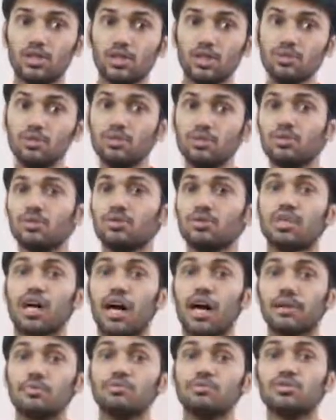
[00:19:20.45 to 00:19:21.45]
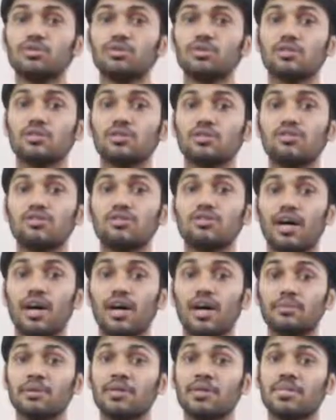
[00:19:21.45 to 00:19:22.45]
2 times
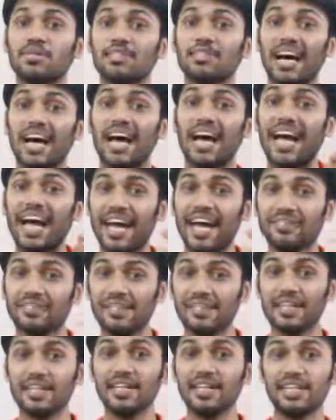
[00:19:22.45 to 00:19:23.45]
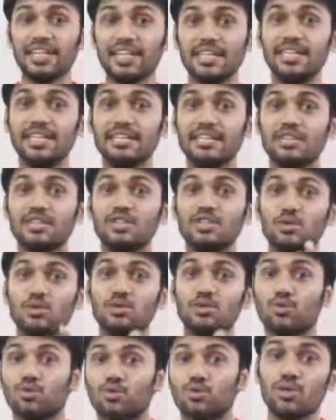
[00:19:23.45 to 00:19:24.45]
5. The array is
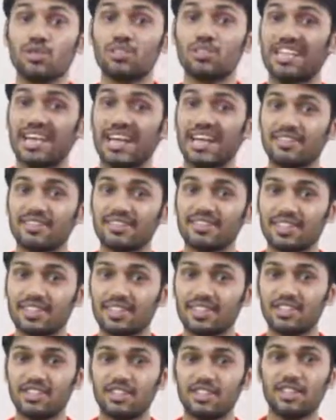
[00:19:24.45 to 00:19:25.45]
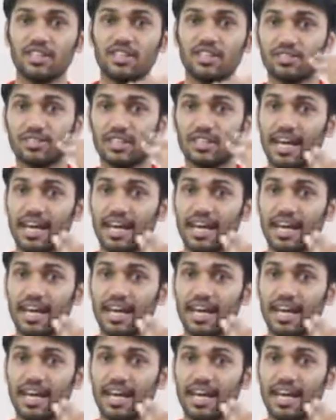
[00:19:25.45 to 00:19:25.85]
2. What is the array size?